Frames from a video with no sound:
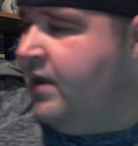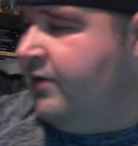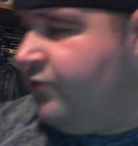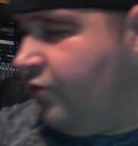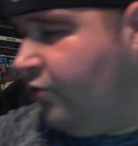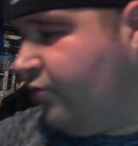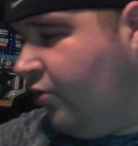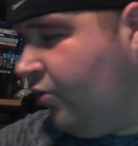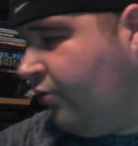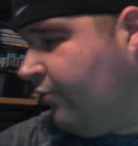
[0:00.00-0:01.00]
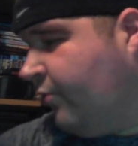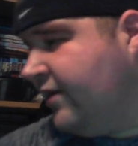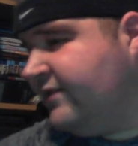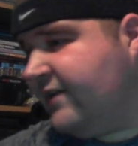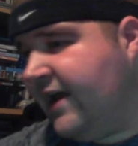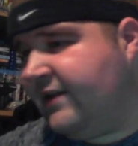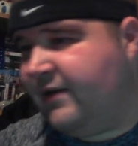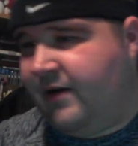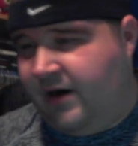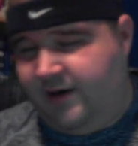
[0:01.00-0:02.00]
So those are all the ones
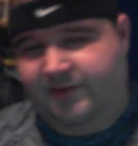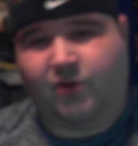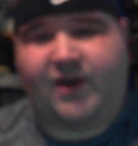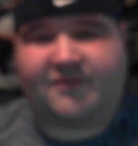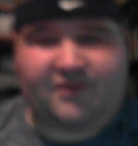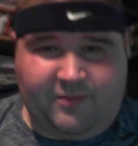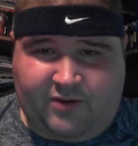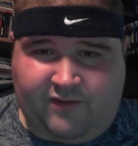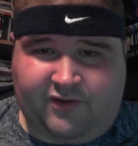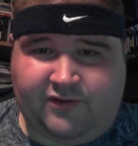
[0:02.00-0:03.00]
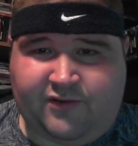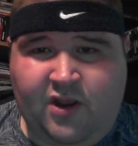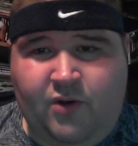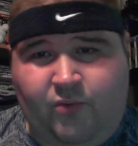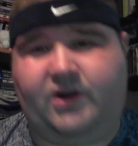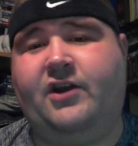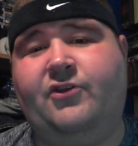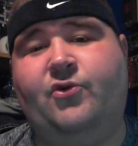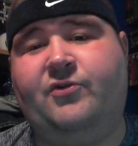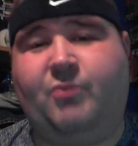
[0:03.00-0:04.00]
that don't have slipcovers. What I'm going to
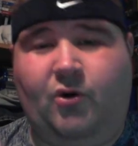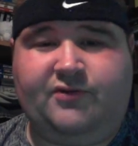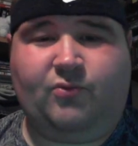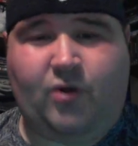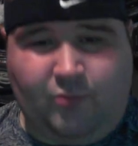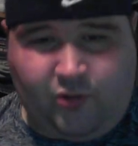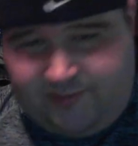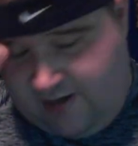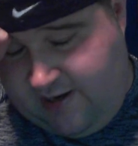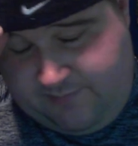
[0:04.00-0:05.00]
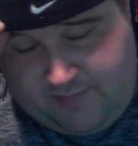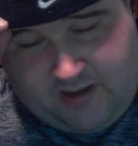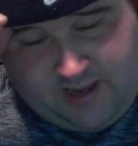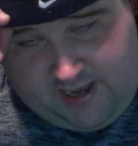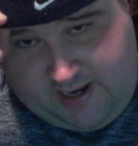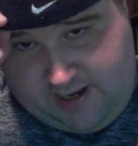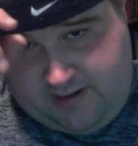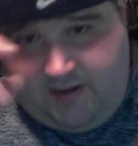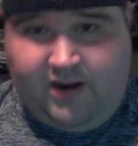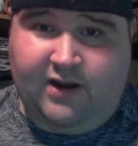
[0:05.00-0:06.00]
do is pause it one more time and then
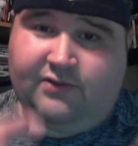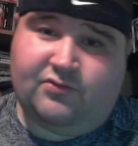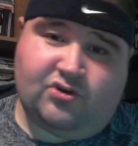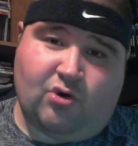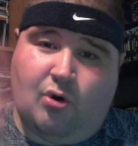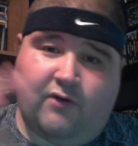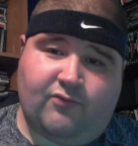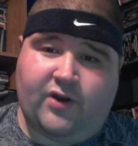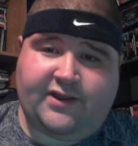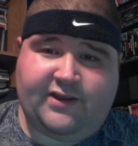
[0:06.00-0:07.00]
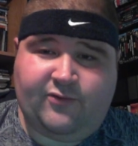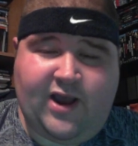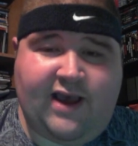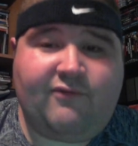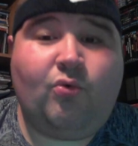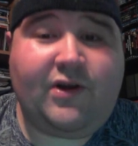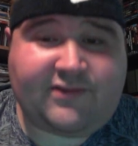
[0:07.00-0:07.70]
show off what I do have with